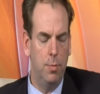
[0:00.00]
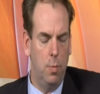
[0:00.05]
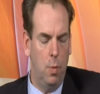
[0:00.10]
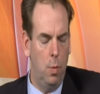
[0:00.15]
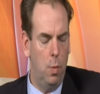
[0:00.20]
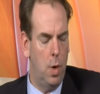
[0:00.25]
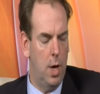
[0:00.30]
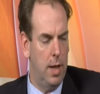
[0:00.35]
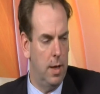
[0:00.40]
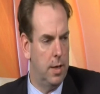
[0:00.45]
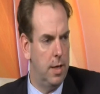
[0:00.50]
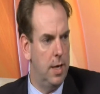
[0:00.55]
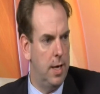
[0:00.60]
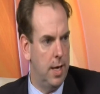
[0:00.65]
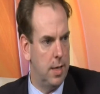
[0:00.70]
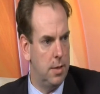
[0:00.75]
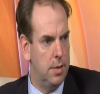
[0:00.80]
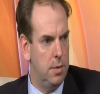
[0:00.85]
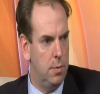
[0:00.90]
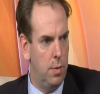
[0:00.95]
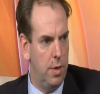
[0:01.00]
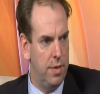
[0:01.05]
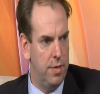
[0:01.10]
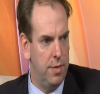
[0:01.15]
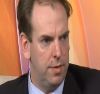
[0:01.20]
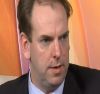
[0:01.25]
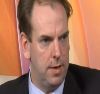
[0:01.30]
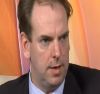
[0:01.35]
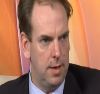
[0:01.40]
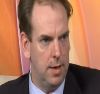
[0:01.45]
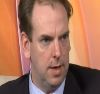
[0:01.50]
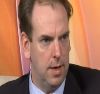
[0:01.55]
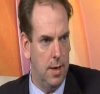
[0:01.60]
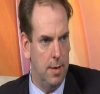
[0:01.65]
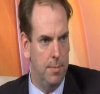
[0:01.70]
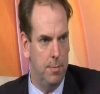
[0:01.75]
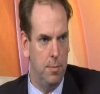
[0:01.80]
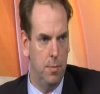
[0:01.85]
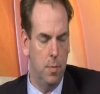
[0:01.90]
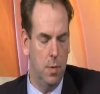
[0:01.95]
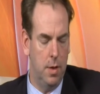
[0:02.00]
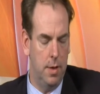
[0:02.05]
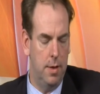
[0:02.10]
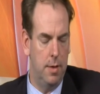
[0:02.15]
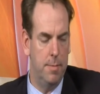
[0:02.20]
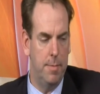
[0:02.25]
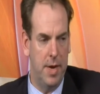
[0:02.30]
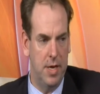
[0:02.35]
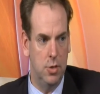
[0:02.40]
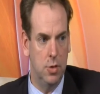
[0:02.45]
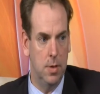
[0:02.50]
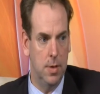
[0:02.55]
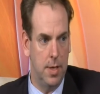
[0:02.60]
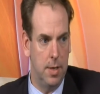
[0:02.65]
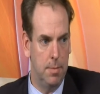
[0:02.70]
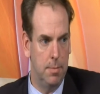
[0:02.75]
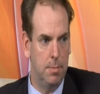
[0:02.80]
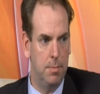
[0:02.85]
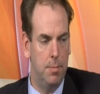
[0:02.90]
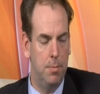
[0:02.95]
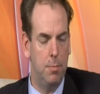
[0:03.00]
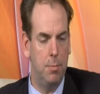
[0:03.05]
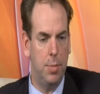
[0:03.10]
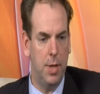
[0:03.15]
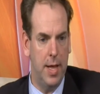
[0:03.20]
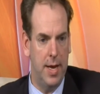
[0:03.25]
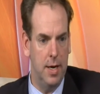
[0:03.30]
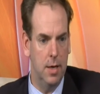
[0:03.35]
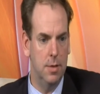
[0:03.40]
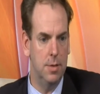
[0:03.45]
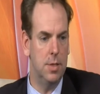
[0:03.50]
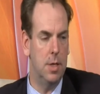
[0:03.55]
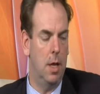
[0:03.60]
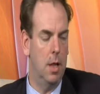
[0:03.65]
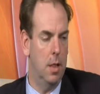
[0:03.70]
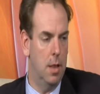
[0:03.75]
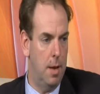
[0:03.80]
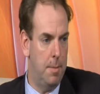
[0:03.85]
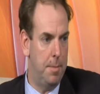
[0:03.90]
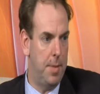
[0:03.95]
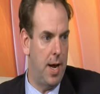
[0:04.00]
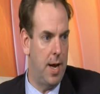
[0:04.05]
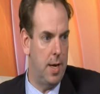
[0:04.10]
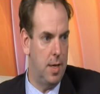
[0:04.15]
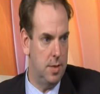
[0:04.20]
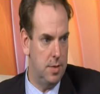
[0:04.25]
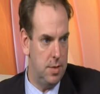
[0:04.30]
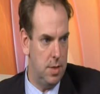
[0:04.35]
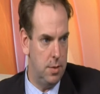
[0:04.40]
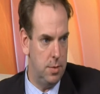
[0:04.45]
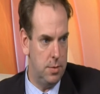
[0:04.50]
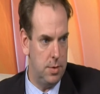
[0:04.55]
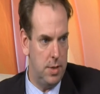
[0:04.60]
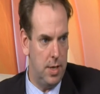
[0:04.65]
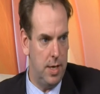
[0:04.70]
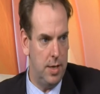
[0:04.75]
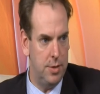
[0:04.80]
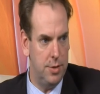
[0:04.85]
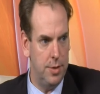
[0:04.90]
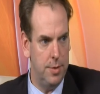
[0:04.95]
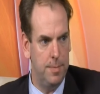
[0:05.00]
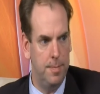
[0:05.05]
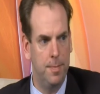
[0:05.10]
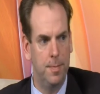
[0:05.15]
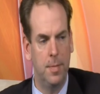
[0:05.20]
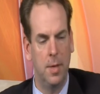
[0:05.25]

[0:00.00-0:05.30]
well connected with the really the Major League Players Alumni Association